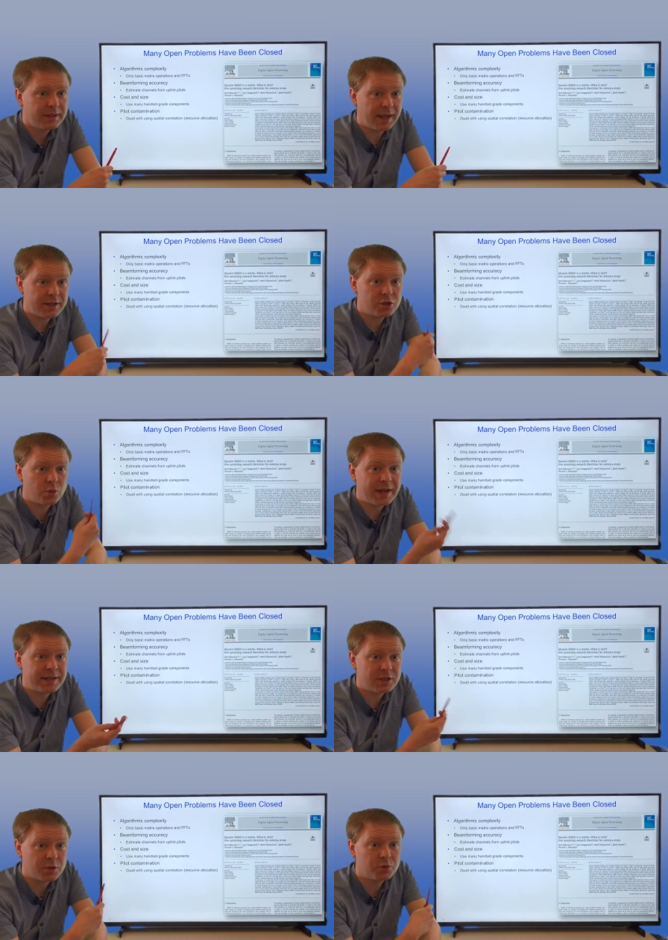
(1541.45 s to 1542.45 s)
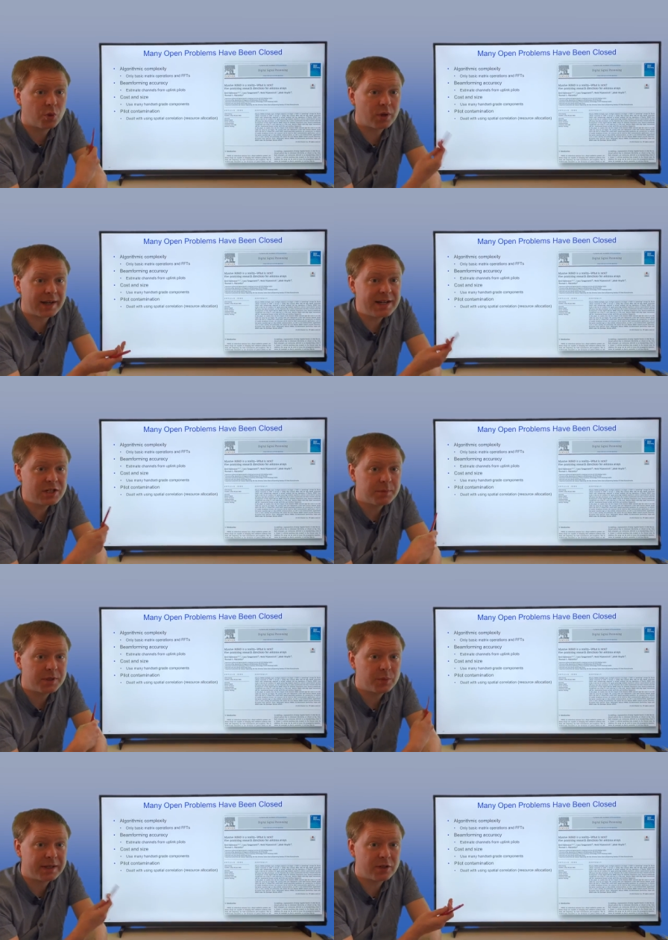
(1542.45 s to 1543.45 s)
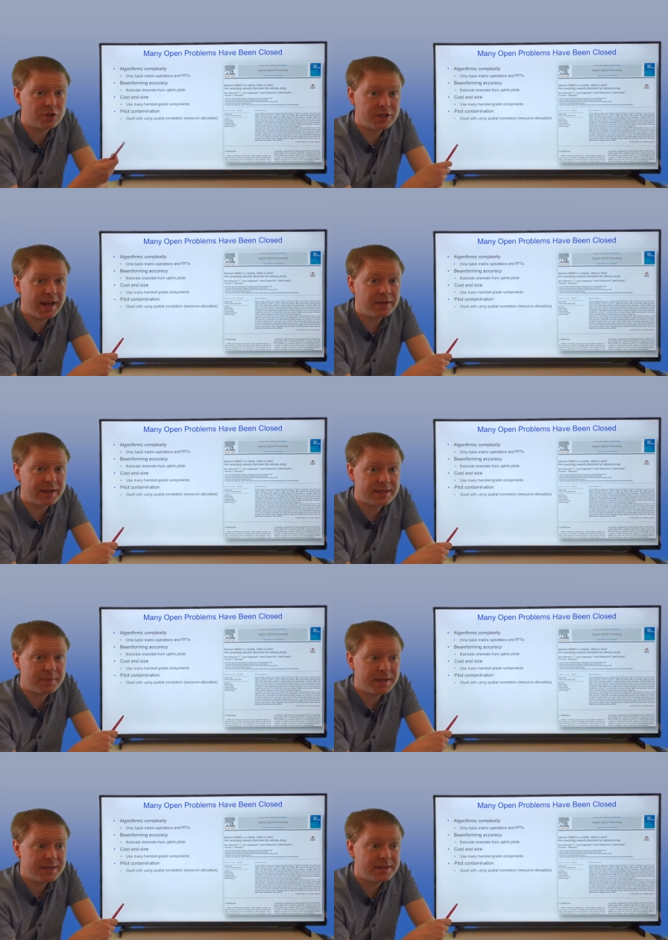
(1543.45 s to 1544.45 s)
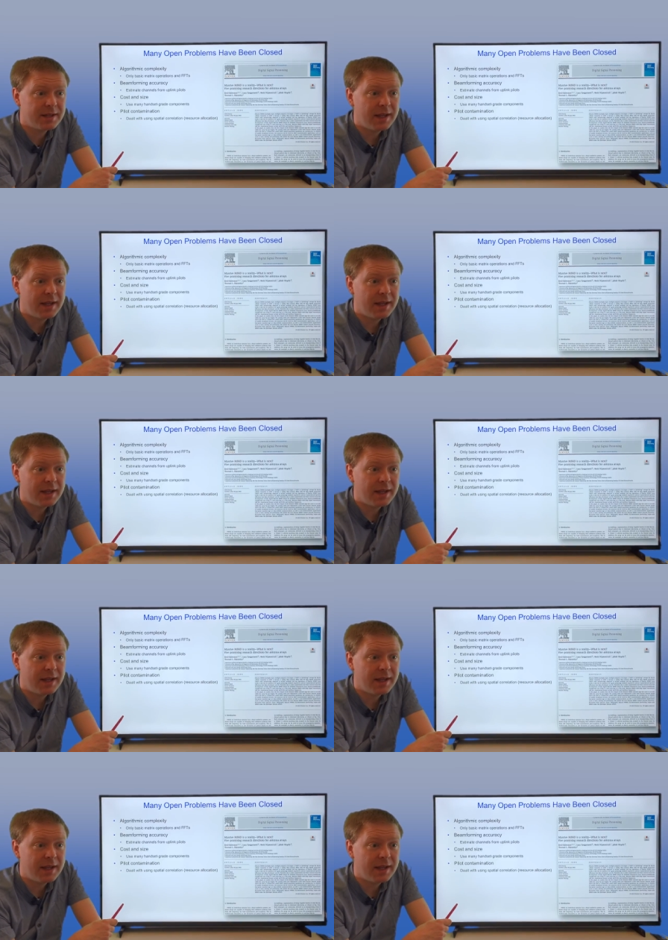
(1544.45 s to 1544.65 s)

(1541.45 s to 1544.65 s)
That is creating some correlation between their channel estimates,